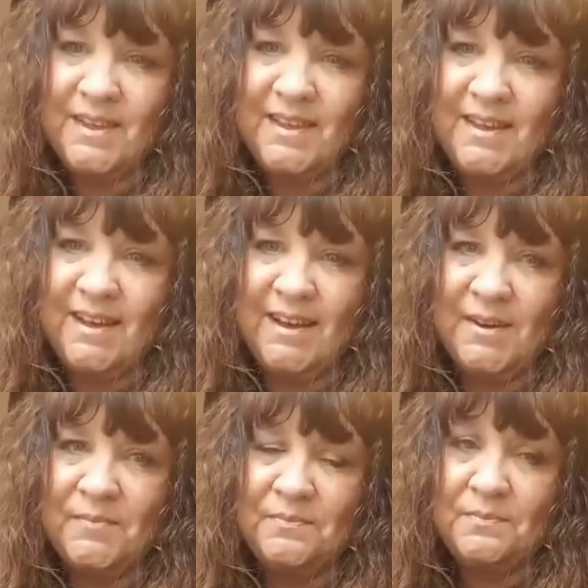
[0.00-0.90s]

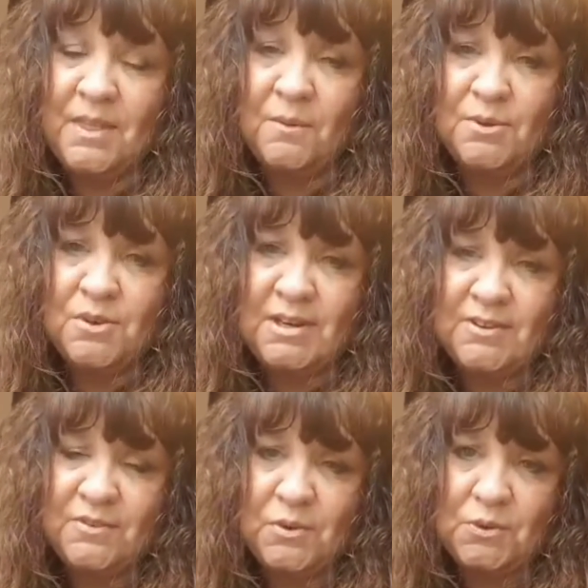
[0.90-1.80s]
But that was really
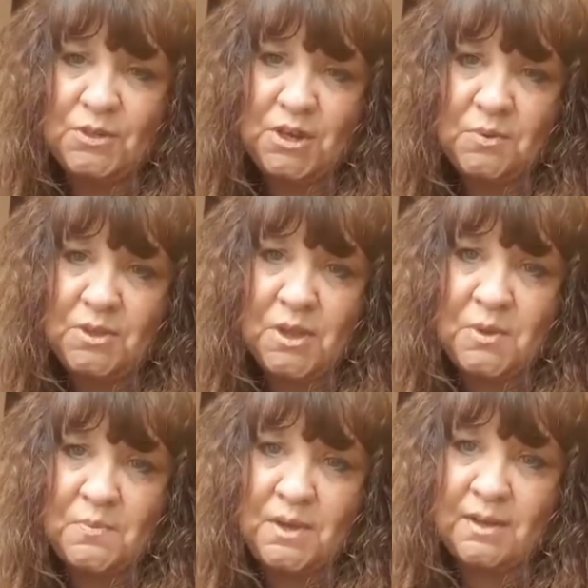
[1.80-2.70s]
difficult to do with you
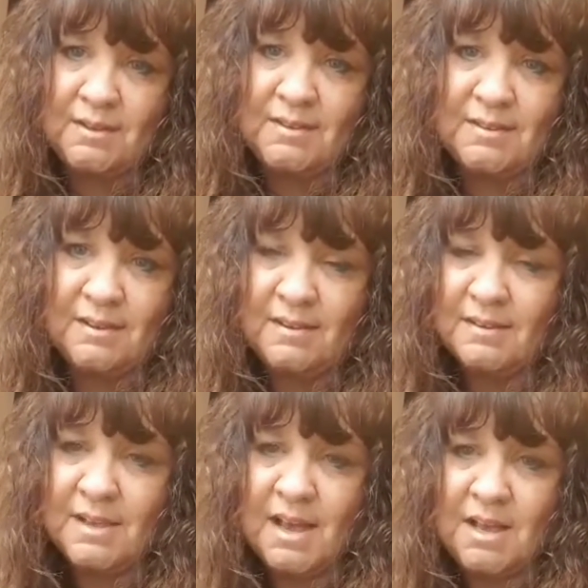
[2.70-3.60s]
because, as I
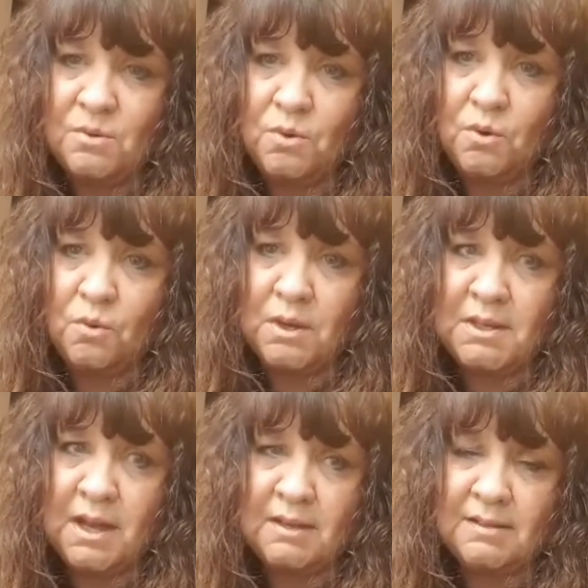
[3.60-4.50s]
say, you always
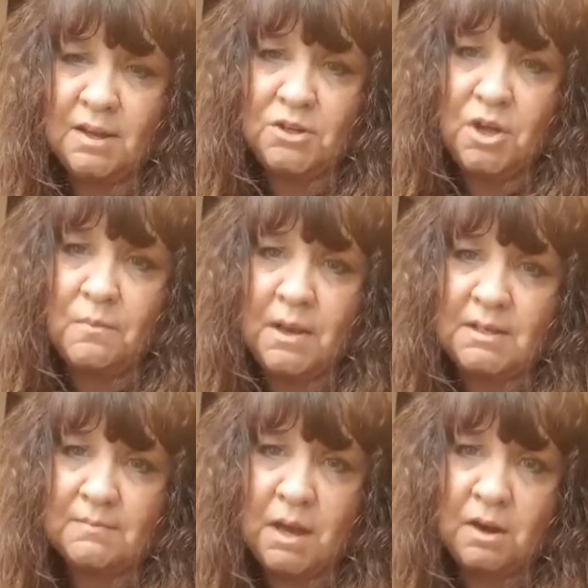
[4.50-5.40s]
had such a big
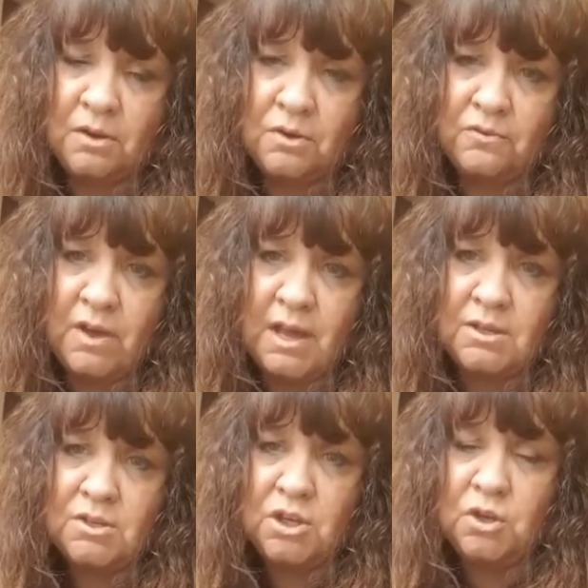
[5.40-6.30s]
smile on your
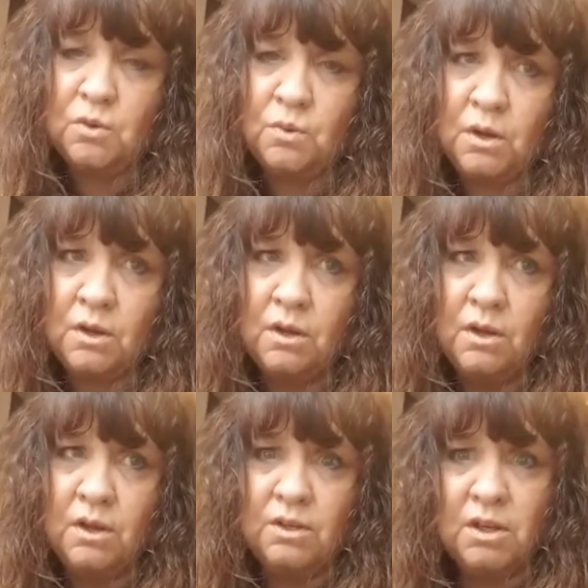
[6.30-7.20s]
face. You were
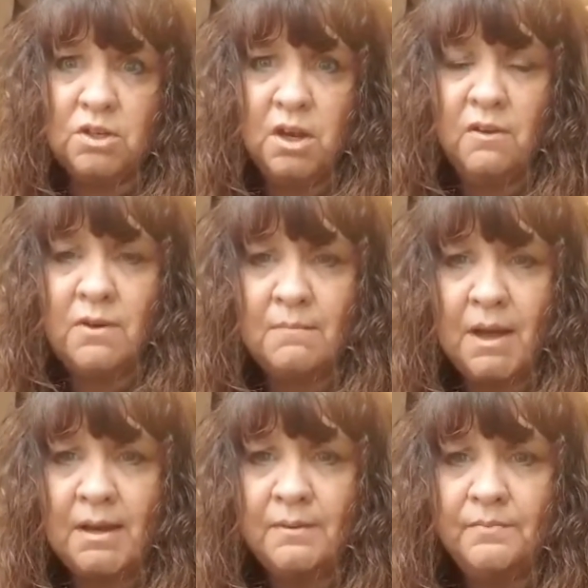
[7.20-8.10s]
such a lovely
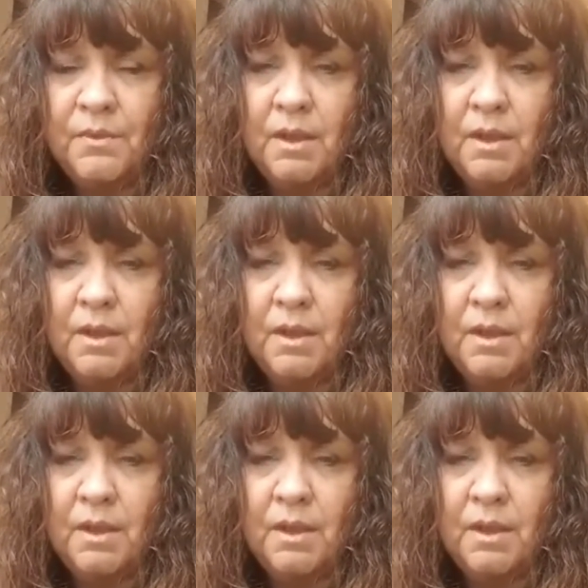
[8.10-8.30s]
man.